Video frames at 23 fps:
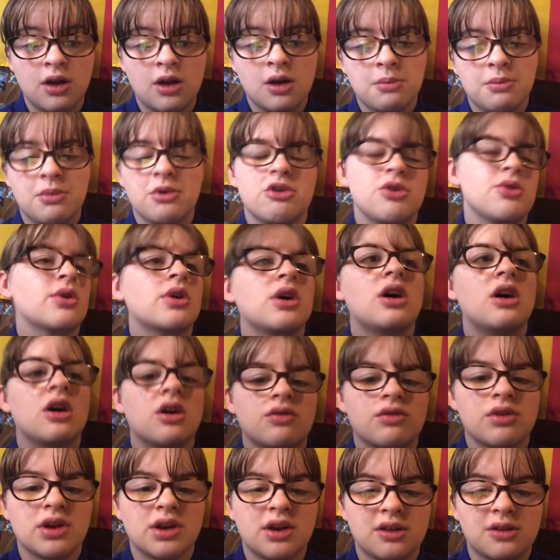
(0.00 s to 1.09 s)
but you can't
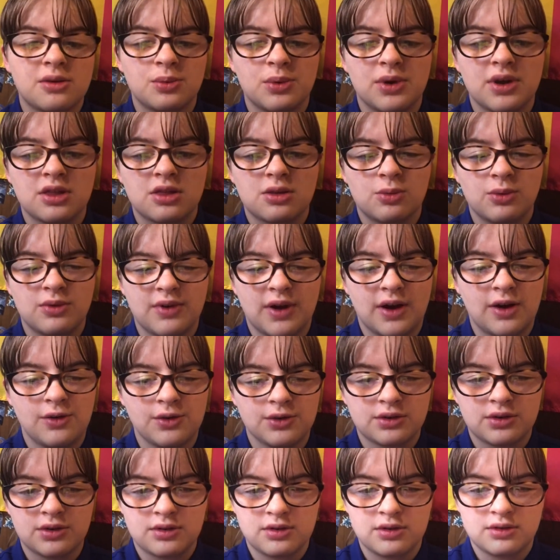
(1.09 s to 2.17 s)
really switch
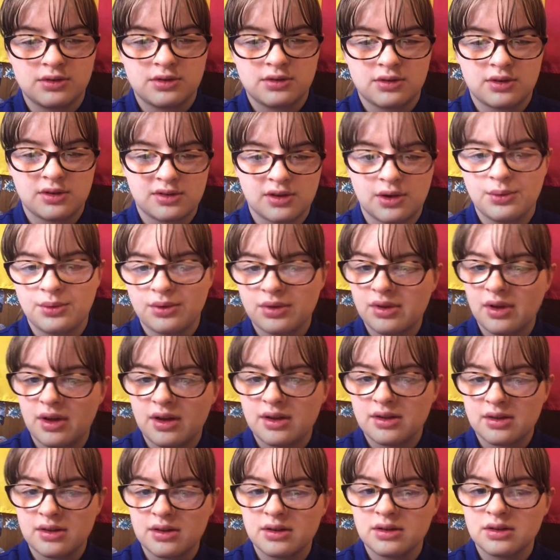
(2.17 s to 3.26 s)
without
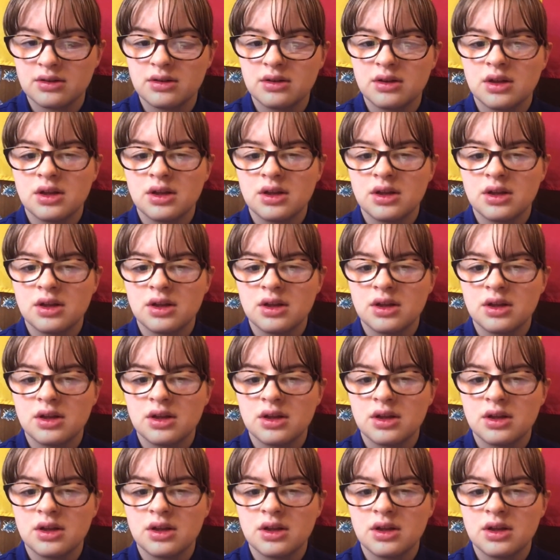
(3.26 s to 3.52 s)
dissociating,